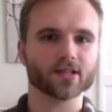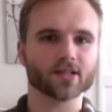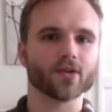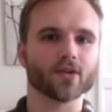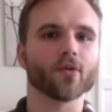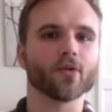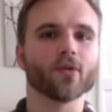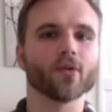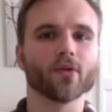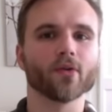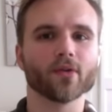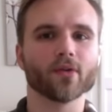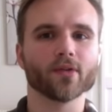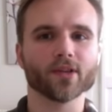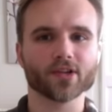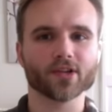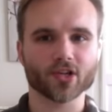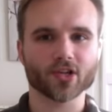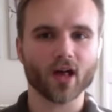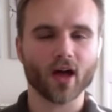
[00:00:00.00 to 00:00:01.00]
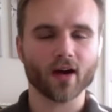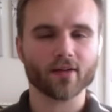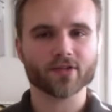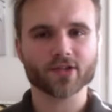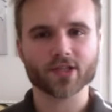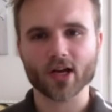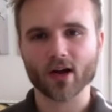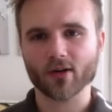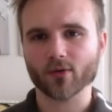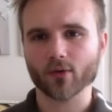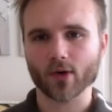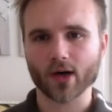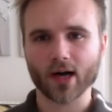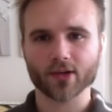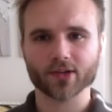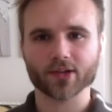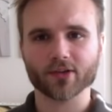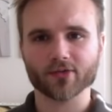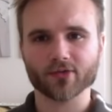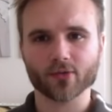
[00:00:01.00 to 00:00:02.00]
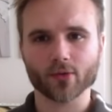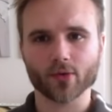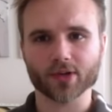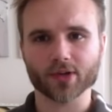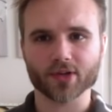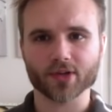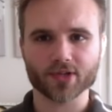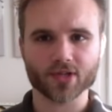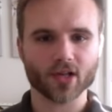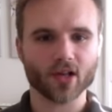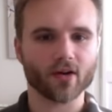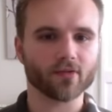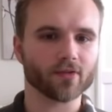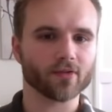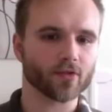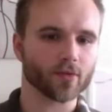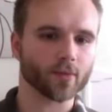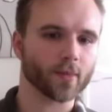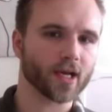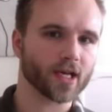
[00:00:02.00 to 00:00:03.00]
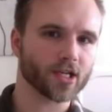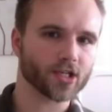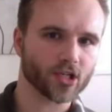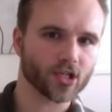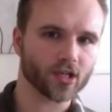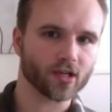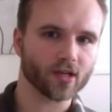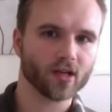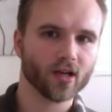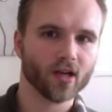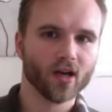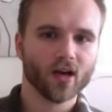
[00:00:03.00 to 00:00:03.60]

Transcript: So there's a lot of software out there for it. There's a lot of information.